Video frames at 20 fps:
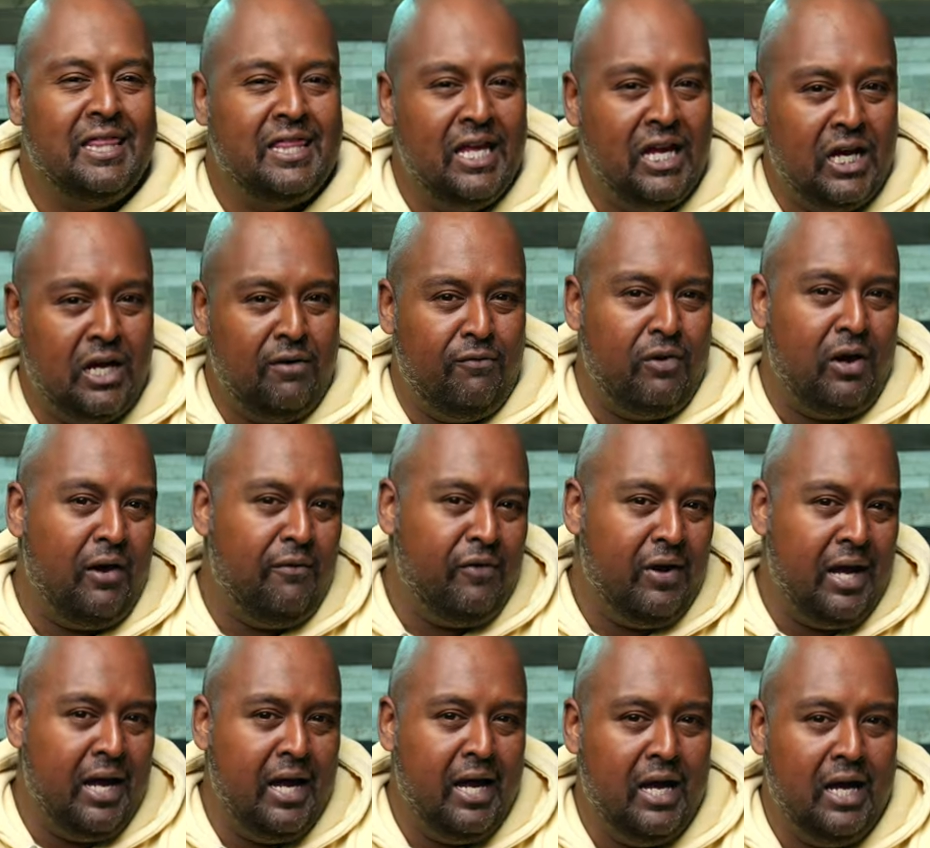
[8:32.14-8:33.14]
I could think of
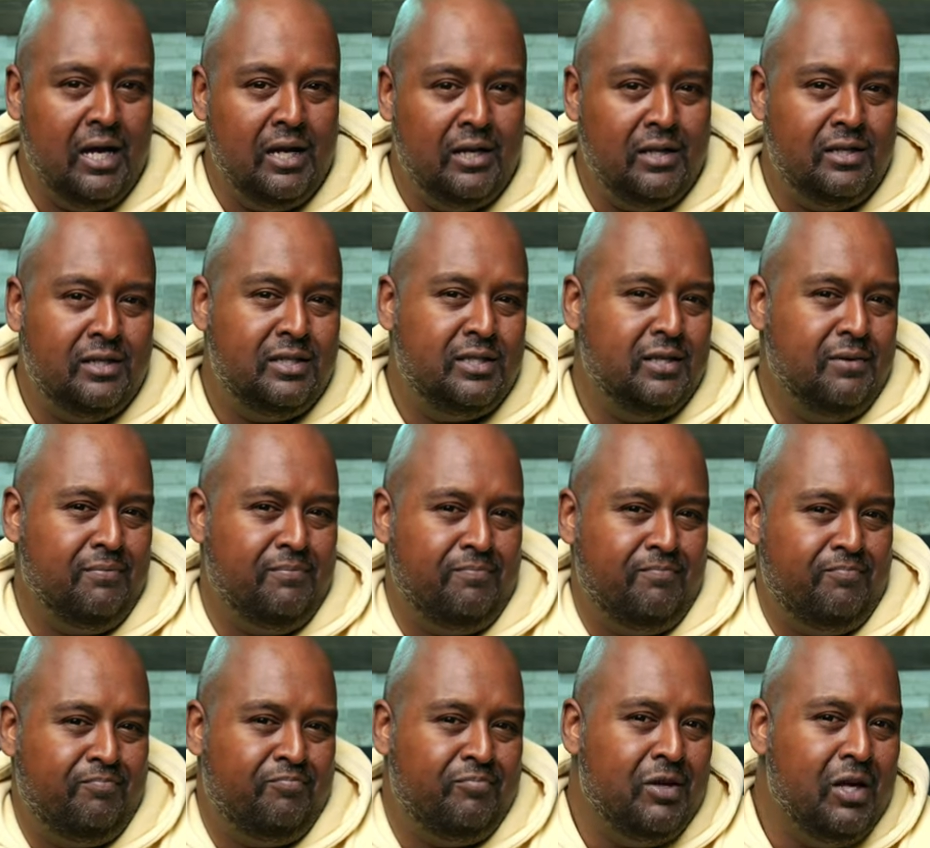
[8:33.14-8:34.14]
offhand to,
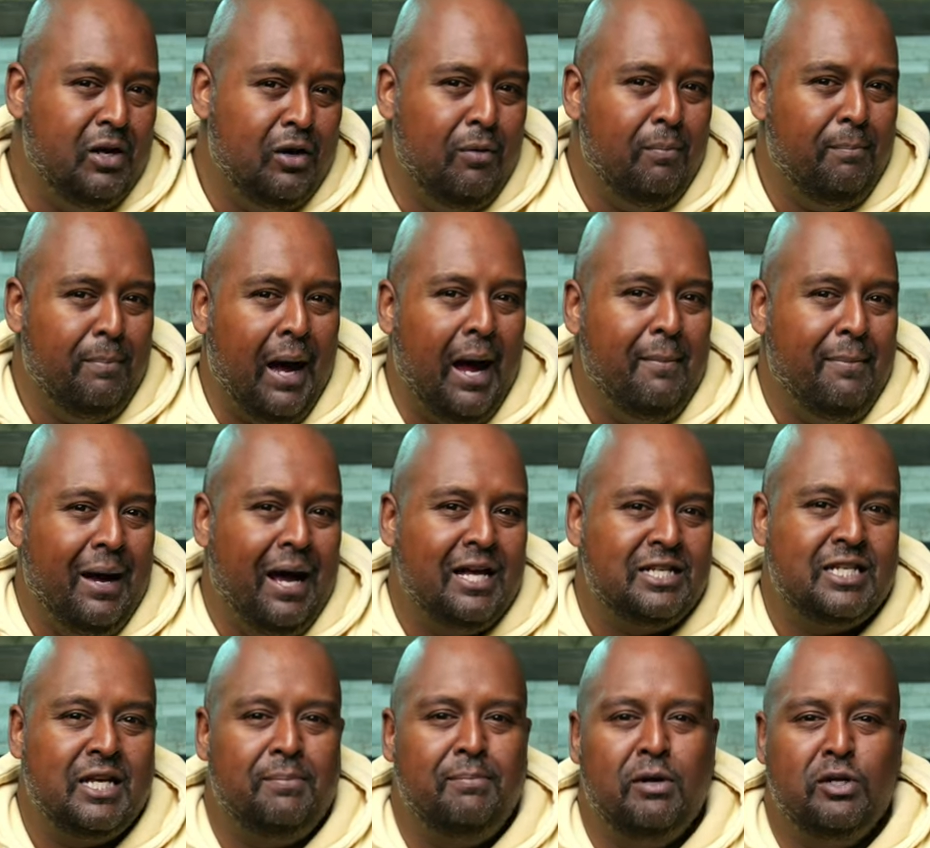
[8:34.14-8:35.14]
you know,
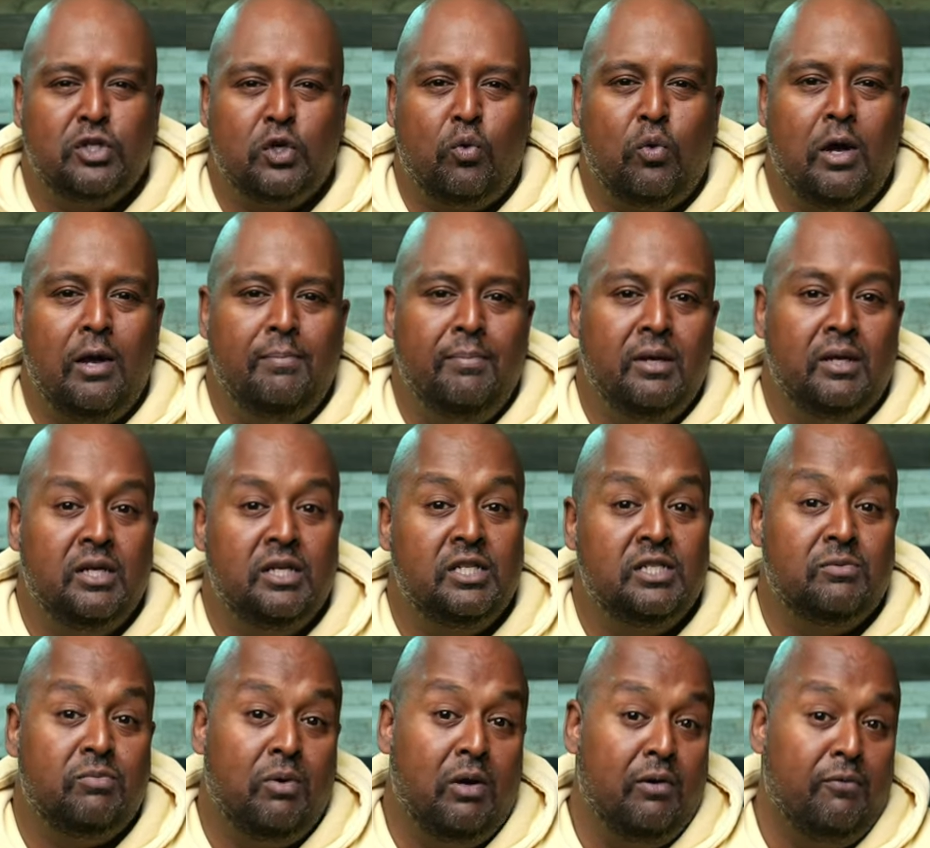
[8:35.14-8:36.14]
bypassing Bell's equipment
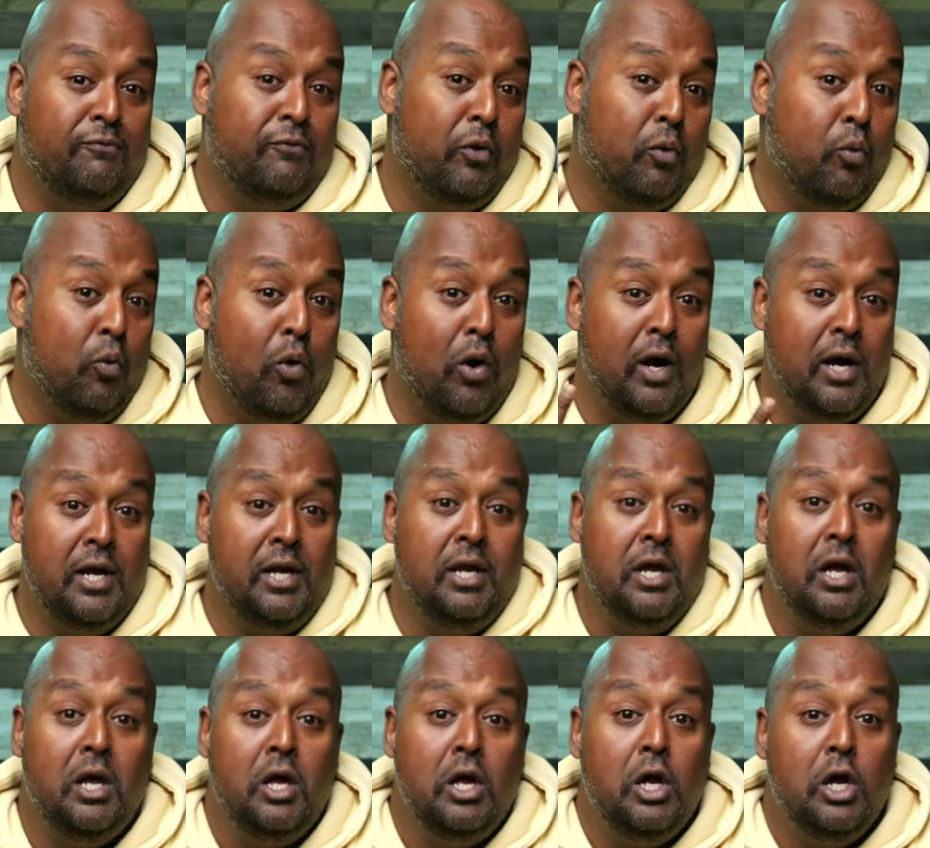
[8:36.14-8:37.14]
is, well, for
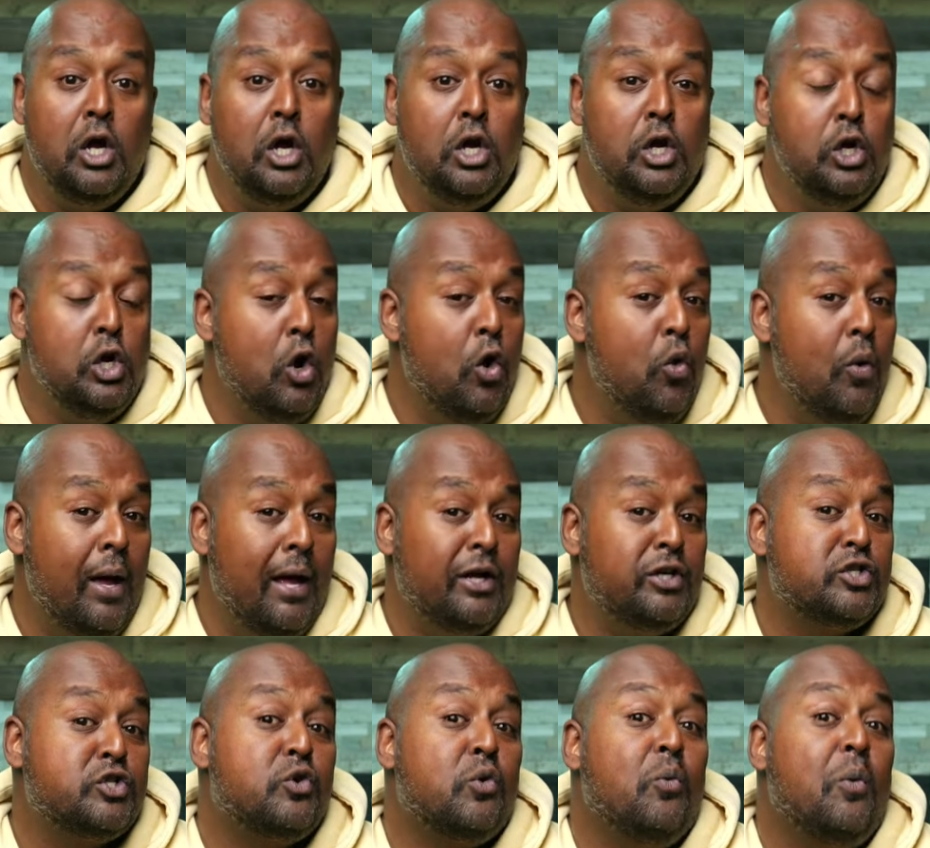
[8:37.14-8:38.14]
one, no
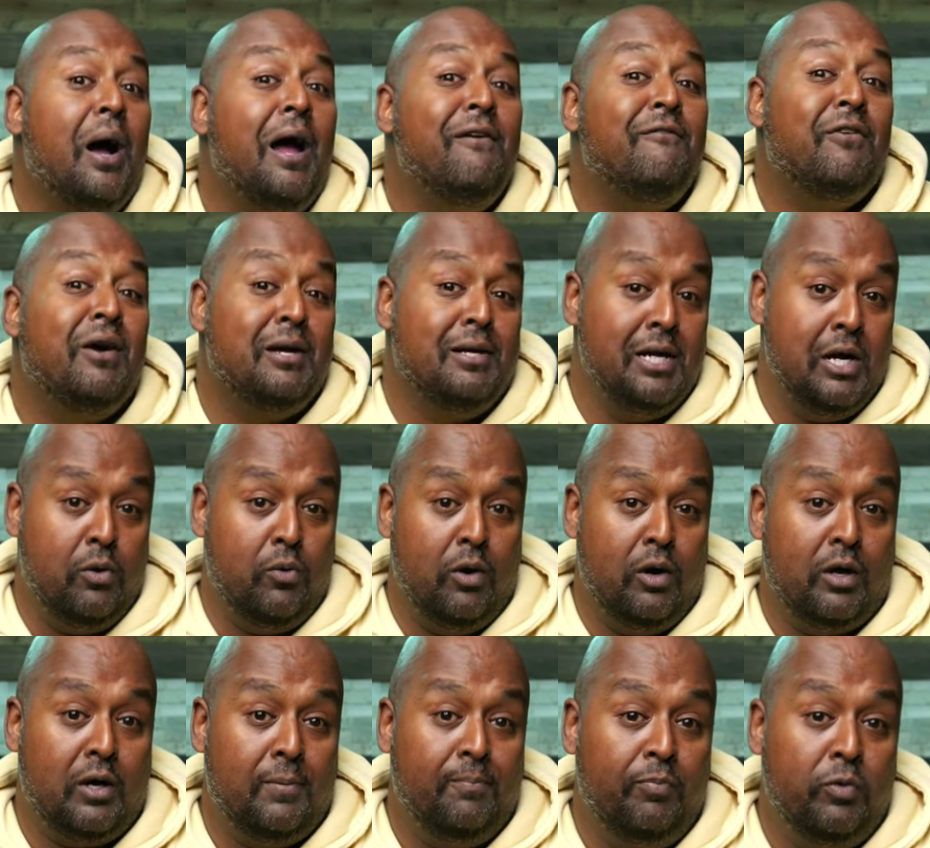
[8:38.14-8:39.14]
extra Wi-Fi
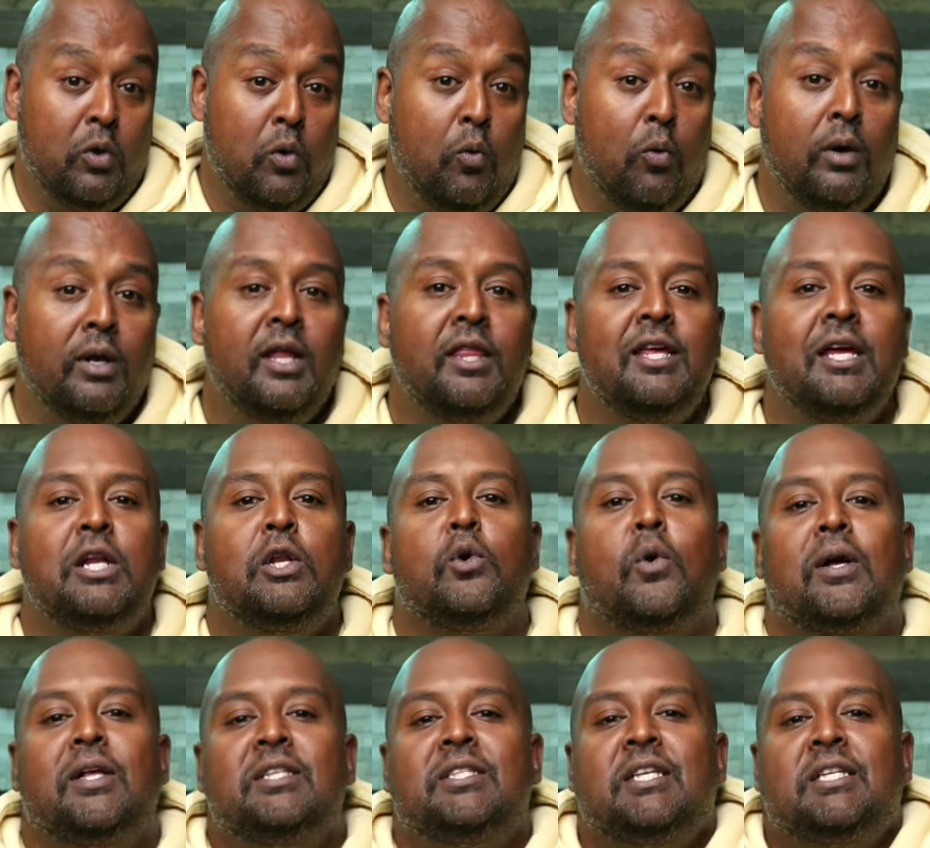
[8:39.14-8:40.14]
network. One of the
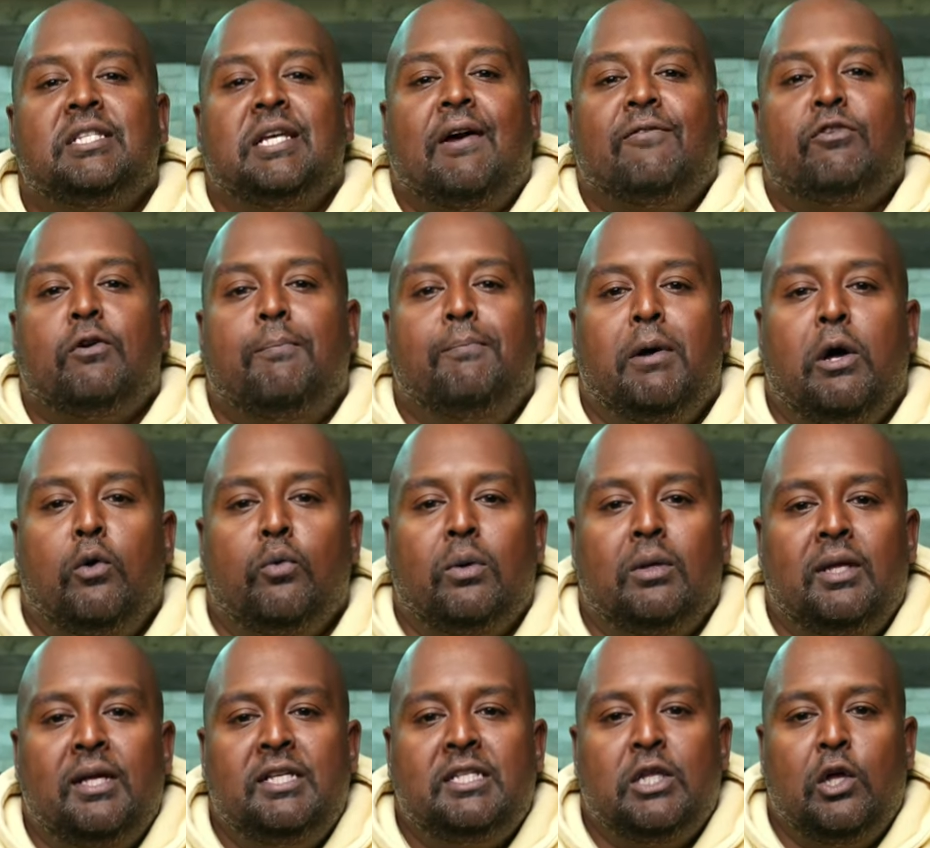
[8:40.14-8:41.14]
annoyances after Bell
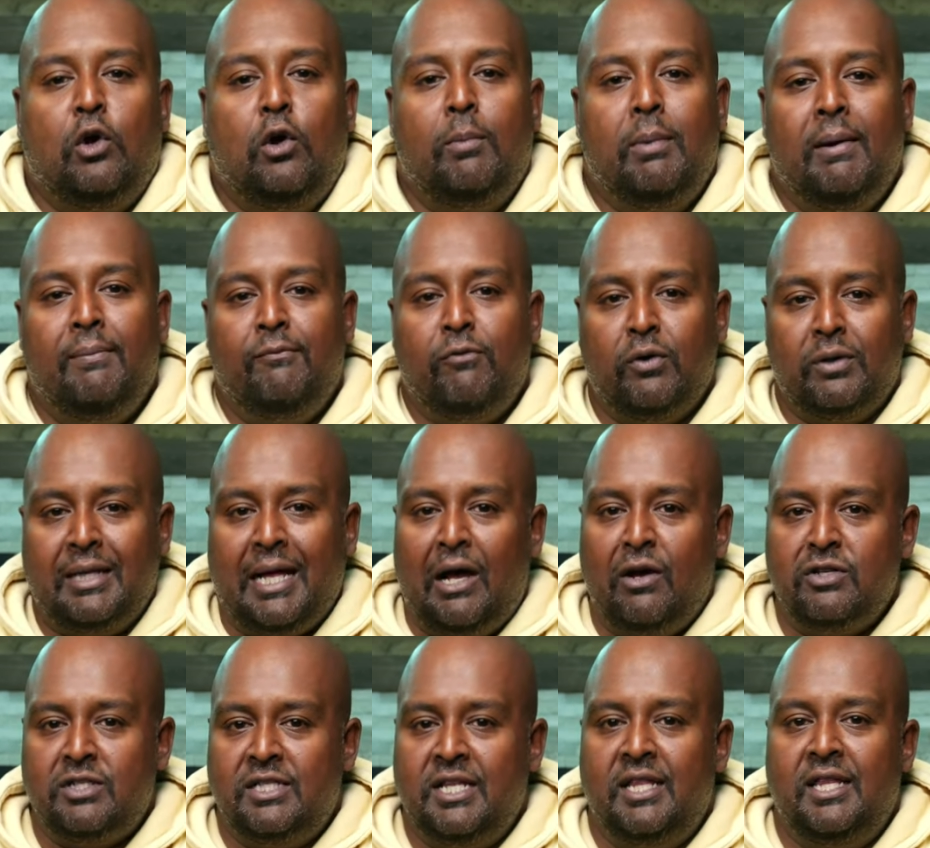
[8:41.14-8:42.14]
released the Home Hub
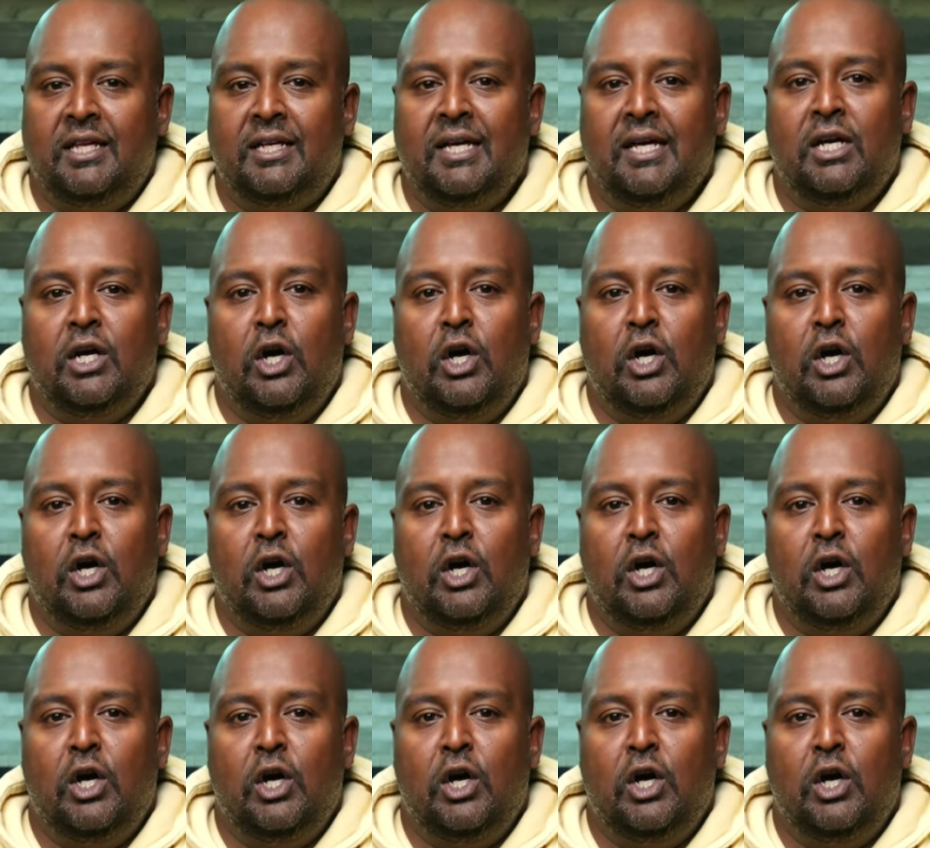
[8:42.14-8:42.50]
4000 and the